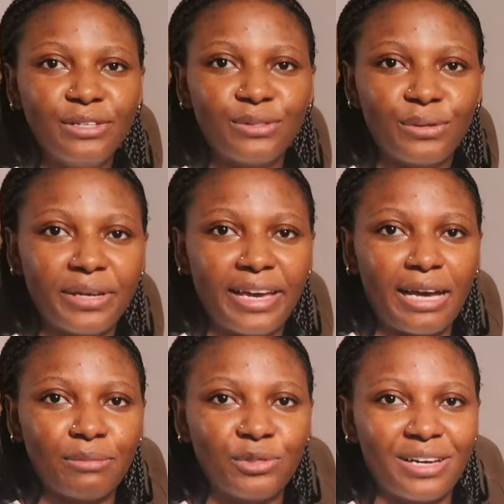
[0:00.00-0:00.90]
So
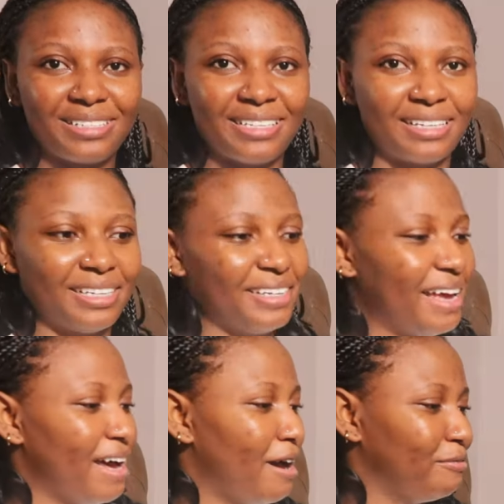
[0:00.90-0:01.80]
yeah, I'm so excited that
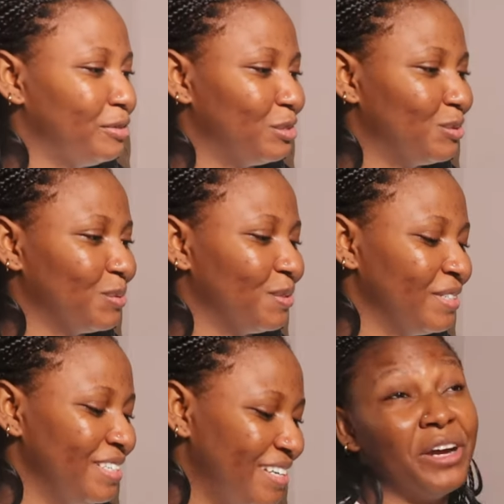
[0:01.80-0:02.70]
I have this
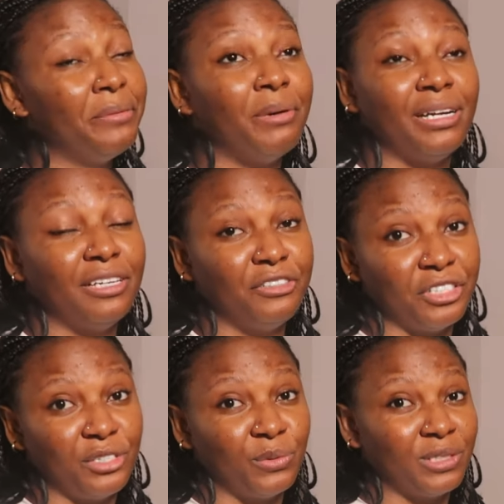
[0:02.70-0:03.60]
one. Very bad at
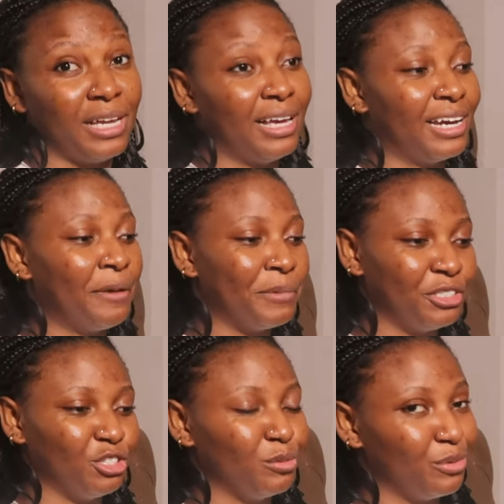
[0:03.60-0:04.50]
drinking water, like I
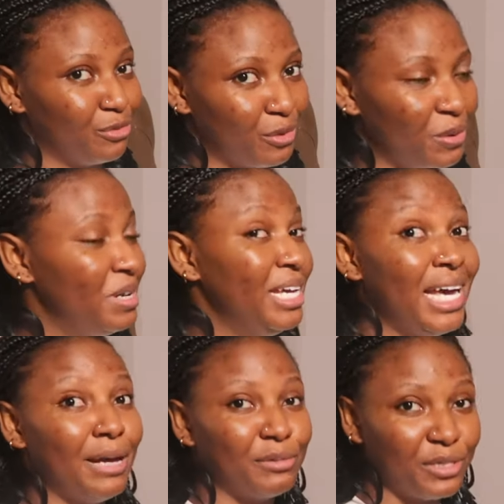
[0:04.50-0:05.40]
mentioned before.
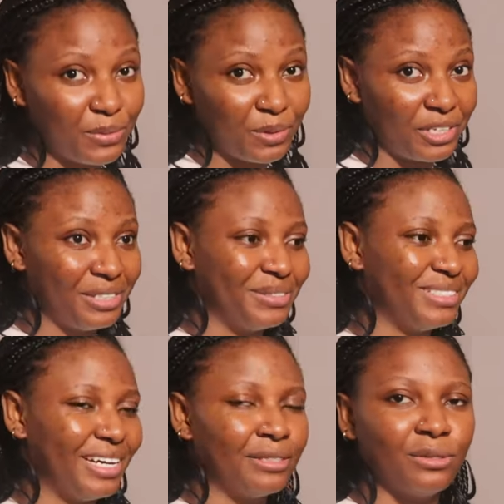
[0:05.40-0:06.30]
I'm still working
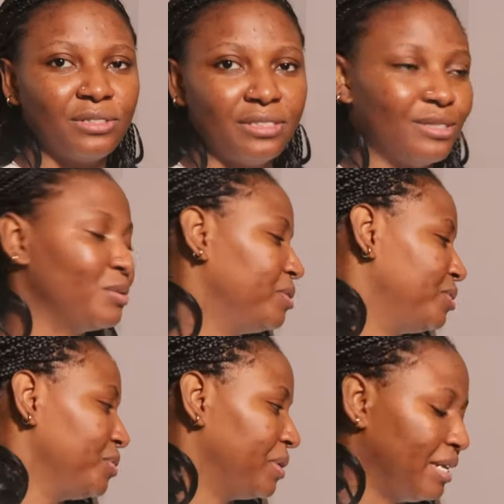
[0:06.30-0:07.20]
on that, so this is going
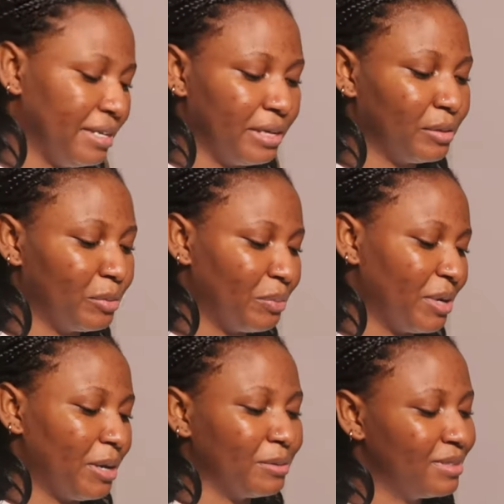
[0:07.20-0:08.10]
to really help
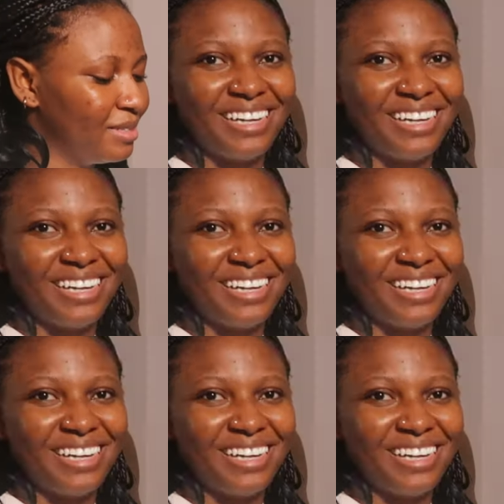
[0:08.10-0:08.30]
me out.